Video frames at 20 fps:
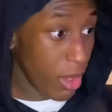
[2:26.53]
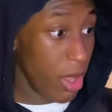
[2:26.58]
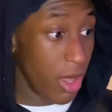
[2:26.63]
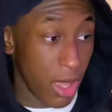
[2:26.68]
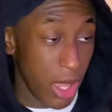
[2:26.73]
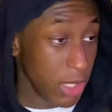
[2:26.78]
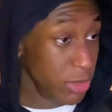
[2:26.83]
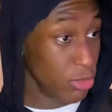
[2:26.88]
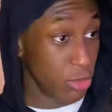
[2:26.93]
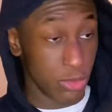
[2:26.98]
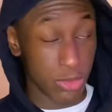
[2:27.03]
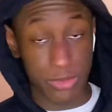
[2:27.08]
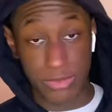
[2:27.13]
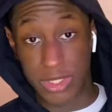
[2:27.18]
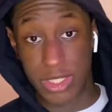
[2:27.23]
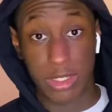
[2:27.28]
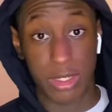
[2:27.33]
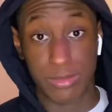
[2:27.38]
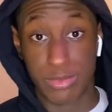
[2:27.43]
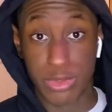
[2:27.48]
I don't know if the
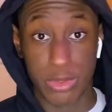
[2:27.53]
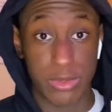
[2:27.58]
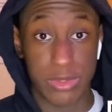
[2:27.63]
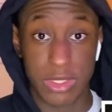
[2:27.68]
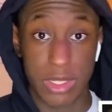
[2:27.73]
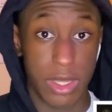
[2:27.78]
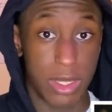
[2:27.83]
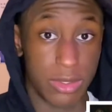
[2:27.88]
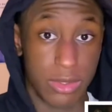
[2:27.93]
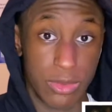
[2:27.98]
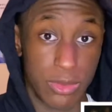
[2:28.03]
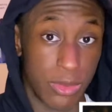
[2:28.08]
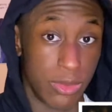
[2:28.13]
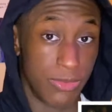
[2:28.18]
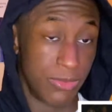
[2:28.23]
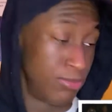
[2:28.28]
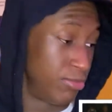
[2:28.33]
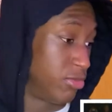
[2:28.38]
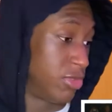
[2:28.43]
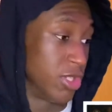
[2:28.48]
clip shows it. I don't know
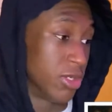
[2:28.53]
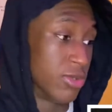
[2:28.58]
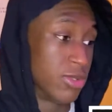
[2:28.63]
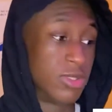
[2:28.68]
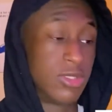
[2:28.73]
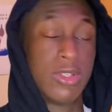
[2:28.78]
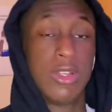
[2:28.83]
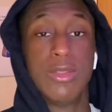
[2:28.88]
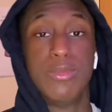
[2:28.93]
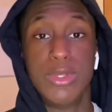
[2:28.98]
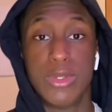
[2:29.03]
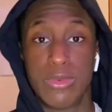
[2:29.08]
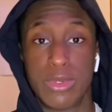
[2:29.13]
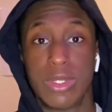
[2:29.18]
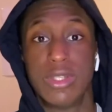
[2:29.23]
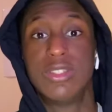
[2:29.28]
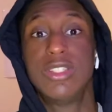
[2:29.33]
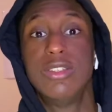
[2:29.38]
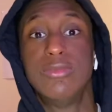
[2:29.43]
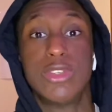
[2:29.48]
if Chelsea's going to be in one
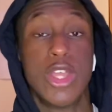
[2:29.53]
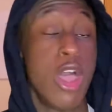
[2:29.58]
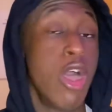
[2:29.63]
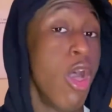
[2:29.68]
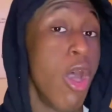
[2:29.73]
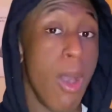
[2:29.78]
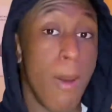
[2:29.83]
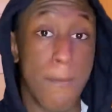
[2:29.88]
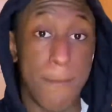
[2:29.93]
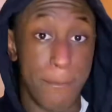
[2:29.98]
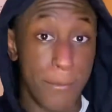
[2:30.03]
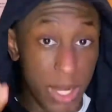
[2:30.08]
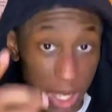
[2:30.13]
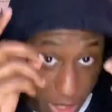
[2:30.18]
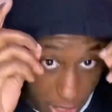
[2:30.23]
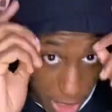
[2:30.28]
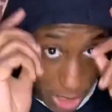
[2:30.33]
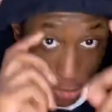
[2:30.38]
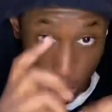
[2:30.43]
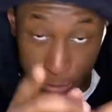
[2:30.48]
of the teams. But
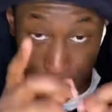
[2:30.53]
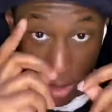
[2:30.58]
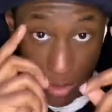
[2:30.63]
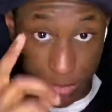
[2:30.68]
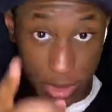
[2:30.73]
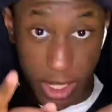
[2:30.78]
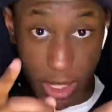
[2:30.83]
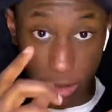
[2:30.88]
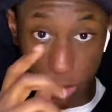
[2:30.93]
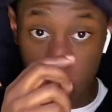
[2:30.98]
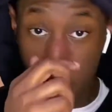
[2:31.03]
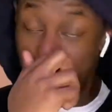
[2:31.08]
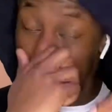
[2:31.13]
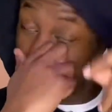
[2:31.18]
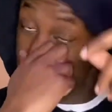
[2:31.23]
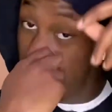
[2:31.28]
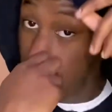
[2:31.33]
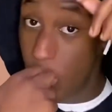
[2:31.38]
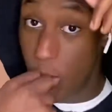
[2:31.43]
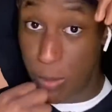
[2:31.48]
I remember that goal, and
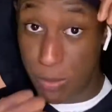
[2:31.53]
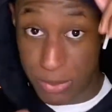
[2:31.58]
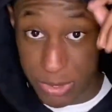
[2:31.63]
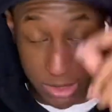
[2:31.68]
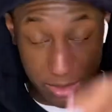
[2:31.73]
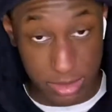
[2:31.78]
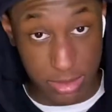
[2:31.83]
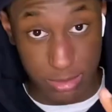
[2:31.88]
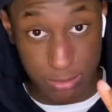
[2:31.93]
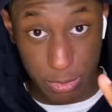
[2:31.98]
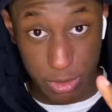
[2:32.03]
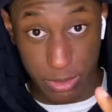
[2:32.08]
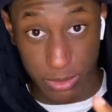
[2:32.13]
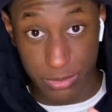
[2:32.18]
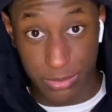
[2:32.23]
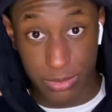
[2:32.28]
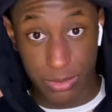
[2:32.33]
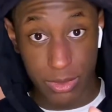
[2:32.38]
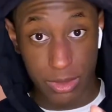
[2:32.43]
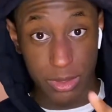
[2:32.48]
that goal pissed me
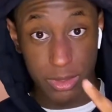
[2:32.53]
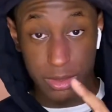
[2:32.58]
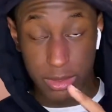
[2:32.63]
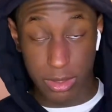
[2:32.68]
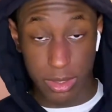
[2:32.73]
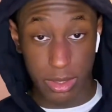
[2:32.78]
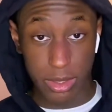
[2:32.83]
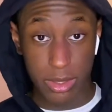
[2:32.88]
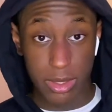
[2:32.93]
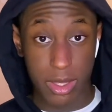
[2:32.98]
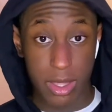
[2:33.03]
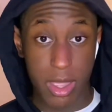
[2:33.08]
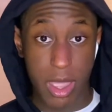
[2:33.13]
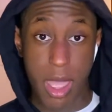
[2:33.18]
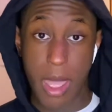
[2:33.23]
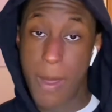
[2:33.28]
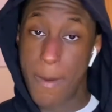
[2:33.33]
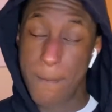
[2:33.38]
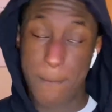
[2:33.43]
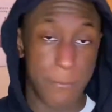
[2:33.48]
off. Yeah?
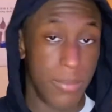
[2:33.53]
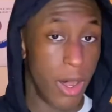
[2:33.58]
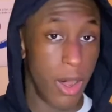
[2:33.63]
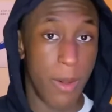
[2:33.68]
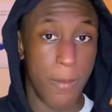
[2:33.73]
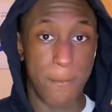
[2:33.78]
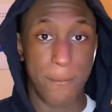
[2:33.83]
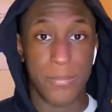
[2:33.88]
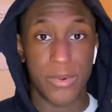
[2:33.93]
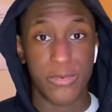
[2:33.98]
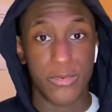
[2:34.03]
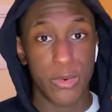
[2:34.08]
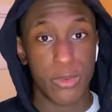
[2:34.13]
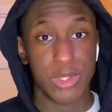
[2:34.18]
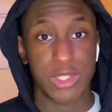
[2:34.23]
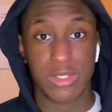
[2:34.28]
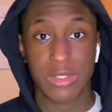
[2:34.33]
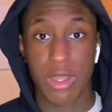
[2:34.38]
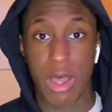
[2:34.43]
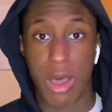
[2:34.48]
But before we
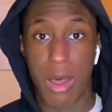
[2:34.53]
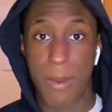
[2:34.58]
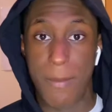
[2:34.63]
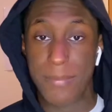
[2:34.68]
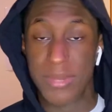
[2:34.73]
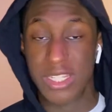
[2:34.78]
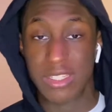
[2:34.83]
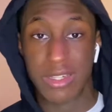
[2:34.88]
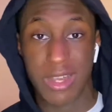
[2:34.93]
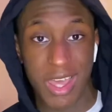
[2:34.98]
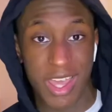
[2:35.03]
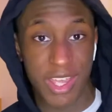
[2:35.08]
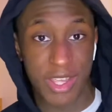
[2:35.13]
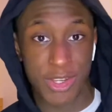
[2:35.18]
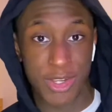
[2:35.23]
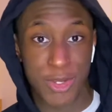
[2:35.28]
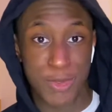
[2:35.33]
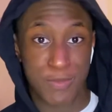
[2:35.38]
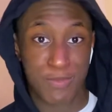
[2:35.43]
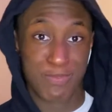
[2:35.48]
start, please
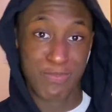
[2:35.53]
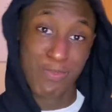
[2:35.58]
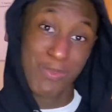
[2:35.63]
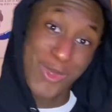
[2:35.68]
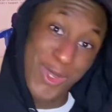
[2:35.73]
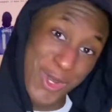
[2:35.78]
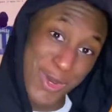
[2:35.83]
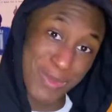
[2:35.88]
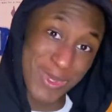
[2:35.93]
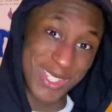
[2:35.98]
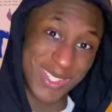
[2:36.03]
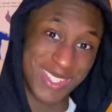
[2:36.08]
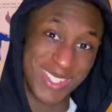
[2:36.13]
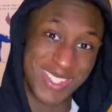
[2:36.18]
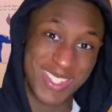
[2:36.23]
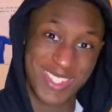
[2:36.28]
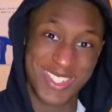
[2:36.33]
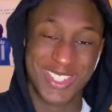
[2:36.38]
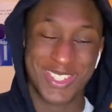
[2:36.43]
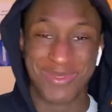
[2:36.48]
like, comment,
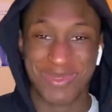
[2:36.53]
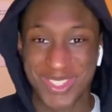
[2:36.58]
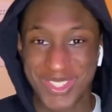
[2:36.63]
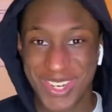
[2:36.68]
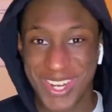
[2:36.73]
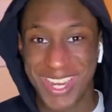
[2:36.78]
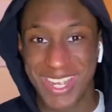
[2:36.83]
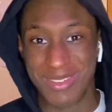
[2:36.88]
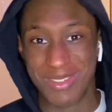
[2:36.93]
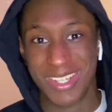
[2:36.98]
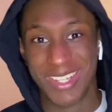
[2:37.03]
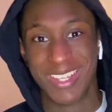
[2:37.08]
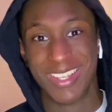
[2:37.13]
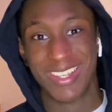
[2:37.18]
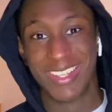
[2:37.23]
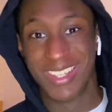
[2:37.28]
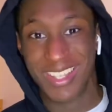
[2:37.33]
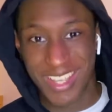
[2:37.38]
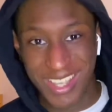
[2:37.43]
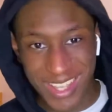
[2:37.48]
subscribe.
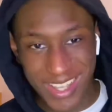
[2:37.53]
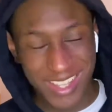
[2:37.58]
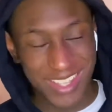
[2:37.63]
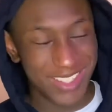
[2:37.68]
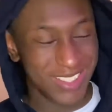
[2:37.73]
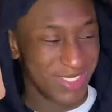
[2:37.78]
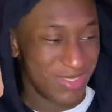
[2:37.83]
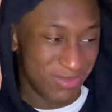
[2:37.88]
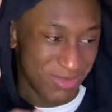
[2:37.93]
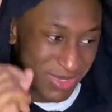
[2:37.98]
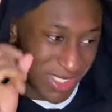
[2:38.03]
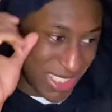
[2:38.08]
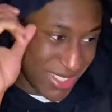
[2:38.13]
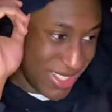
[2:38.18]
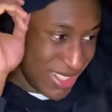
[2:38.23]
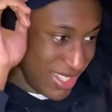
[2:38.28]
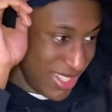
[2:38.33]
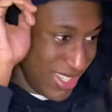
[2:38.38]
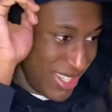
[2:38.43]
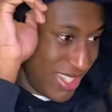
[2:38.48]
Yeah?
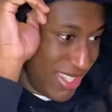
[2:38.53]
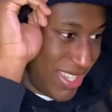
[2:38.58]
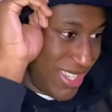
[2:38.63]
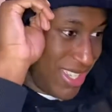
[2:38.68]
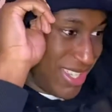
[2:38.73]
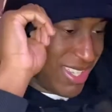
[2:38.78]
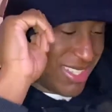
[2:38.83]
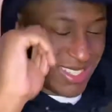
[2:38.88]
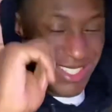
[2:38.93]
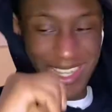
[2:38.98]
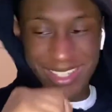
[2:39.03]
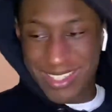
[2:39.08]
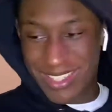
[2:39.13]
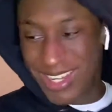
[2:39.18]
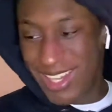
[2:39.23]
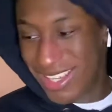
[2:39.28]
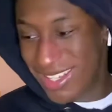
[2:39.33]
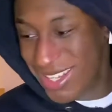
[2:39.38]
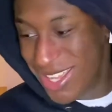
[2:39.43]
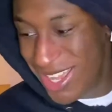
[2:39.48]

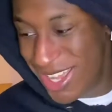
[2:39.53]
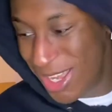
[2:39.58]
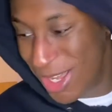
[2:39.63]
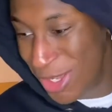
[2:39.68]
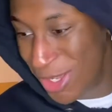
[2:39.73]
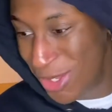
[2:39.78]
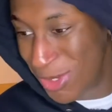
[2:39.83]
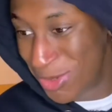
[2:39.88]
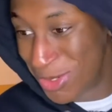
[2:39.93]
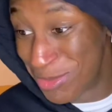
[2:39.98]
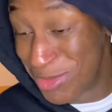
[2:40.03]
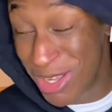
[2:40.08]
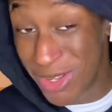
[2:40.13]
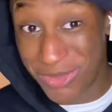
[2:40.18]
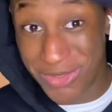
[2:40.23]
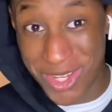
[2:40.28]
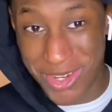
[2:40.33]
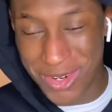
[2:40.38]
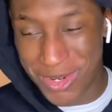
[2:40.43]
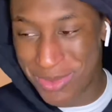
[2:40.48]
Zlatan, one of my
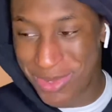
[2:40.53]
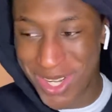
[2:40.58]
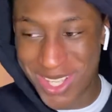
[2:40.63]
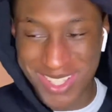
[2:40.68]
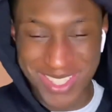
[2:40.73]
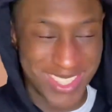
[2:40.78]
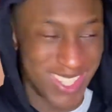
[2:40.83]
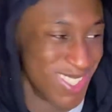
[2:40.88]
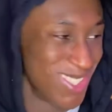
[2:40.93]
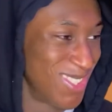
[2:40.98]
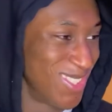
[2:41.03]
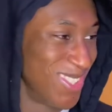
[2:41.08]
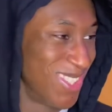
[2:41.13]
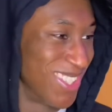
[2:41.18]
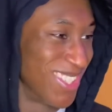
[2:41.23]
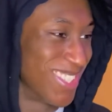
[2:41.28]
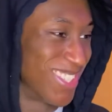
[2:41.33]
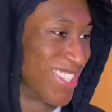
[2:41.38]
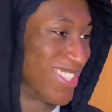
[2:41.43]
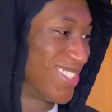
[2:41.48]
favourite players. Let's do this.